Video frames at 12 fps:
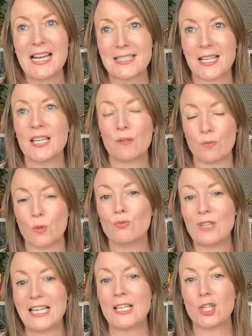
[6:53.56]
it's going to give you a
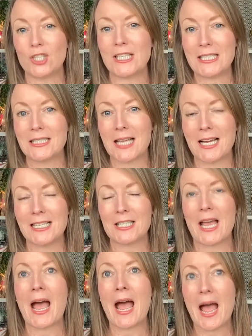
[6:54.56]
really good insight
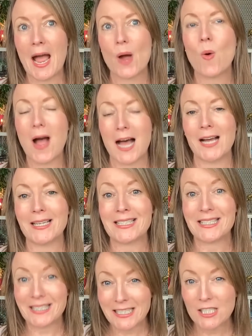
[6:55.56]
into how
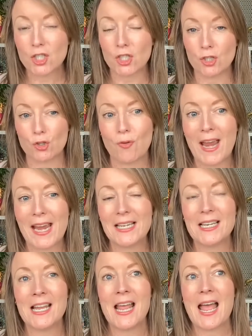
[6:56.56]
I teach and
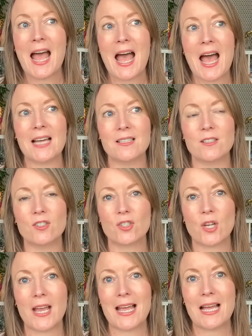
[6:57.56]
train
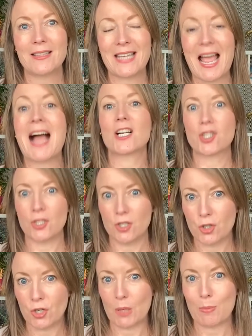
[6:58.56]
and the
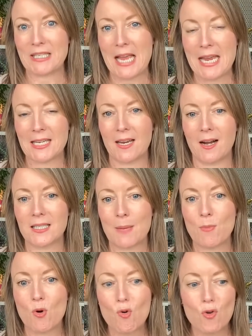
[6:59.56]
actions you're going to be taking because
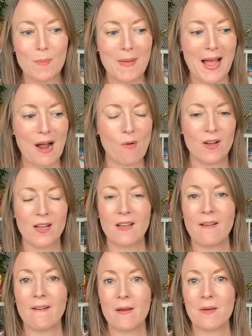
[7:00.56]
I'm all about
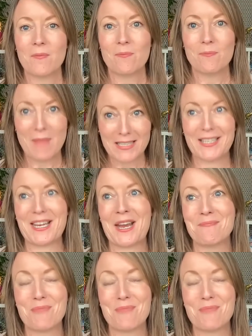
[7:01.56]
messy